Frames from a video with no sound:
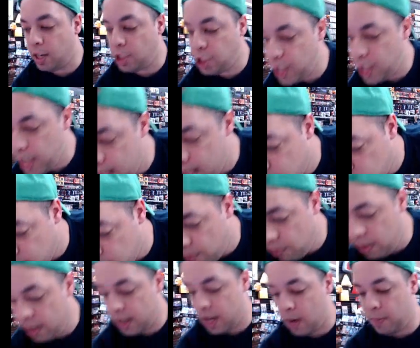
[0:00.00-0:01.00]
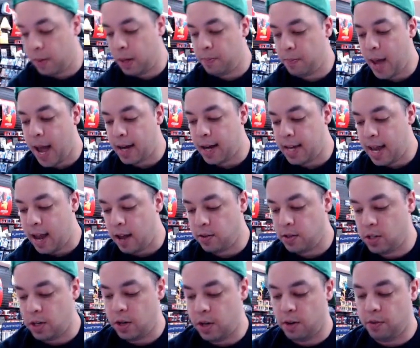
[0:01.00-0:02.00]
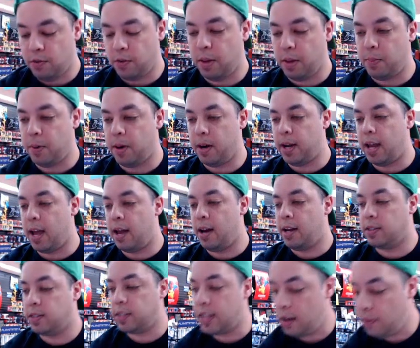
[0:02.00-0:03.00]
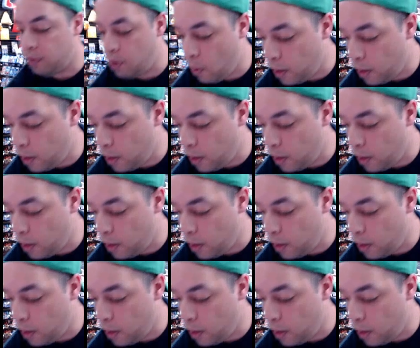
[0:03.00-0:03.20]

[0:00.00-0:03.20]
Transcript: chance of it coming back down to your flipper again instead of going